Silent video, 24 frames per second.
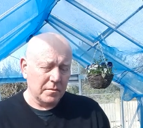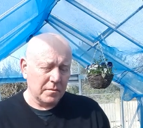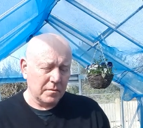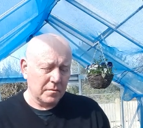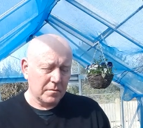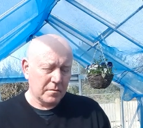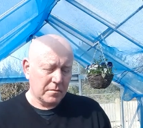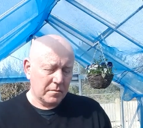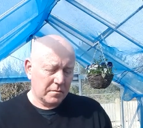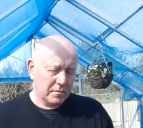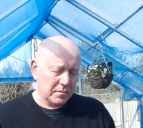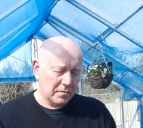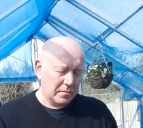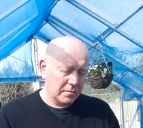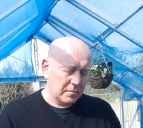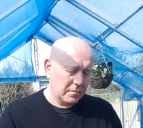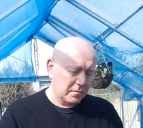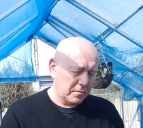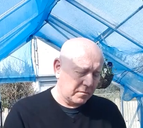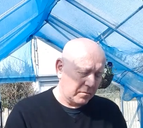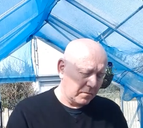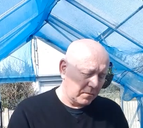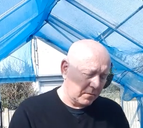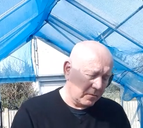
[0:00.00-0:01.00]

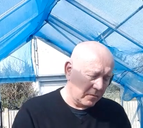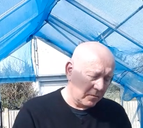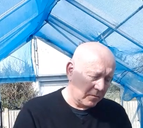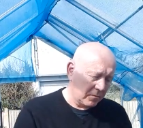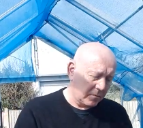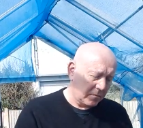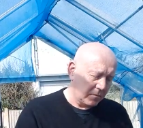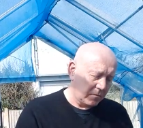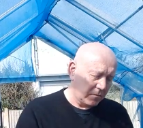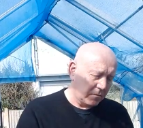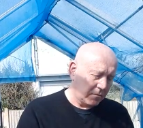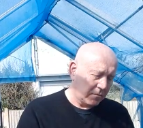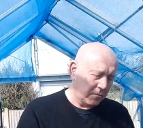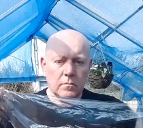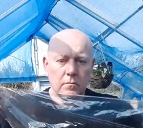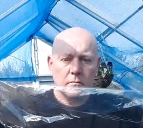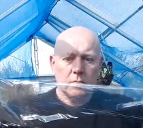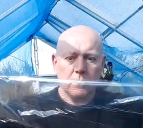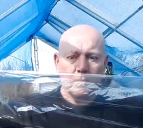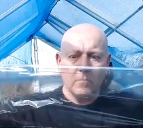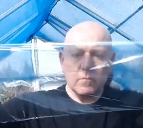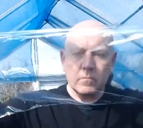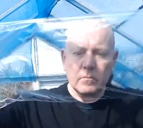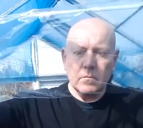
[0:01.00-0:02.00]

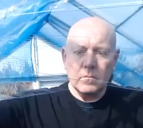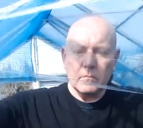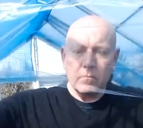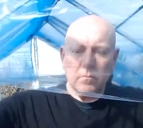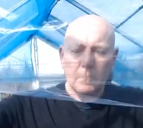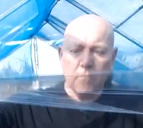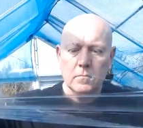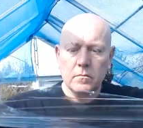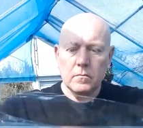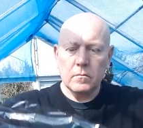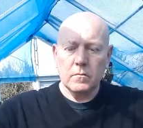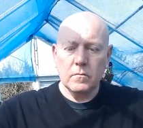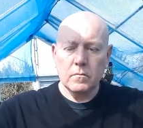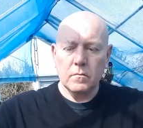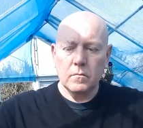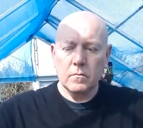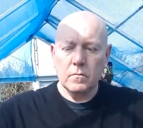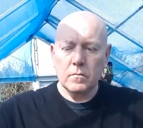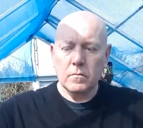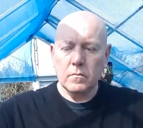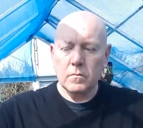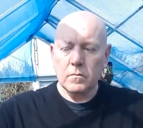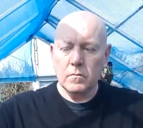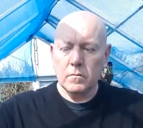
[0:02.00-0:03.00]

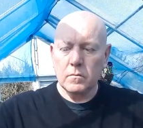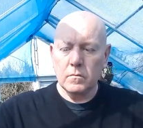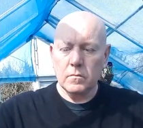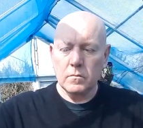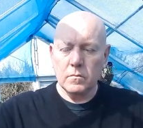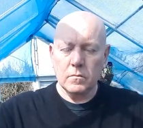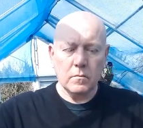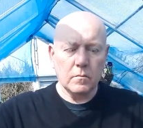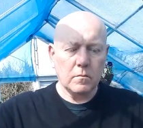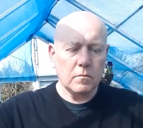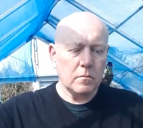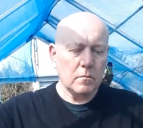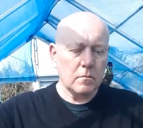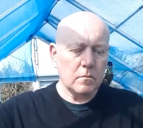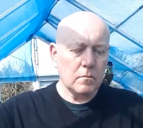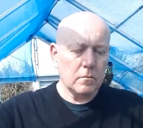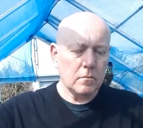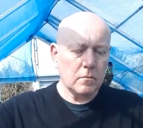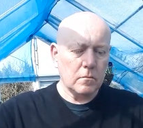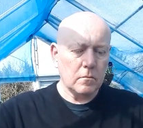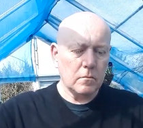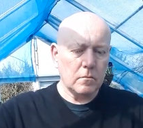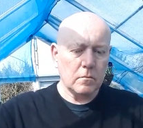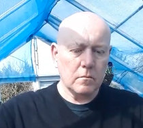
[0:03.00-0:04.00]

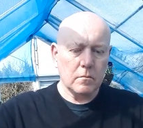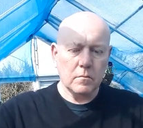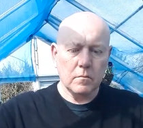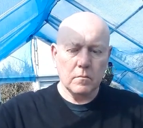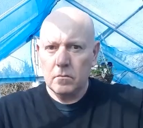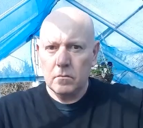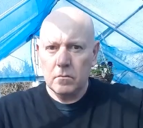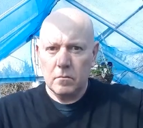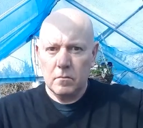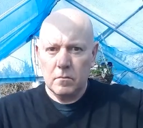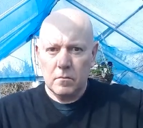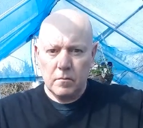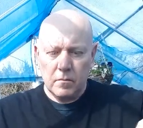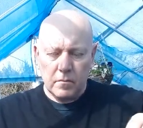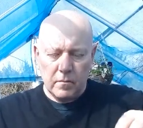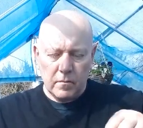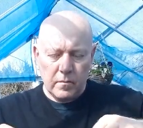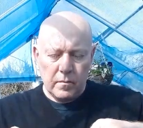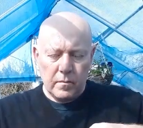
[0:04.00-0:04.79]
No one is speaking in this clip.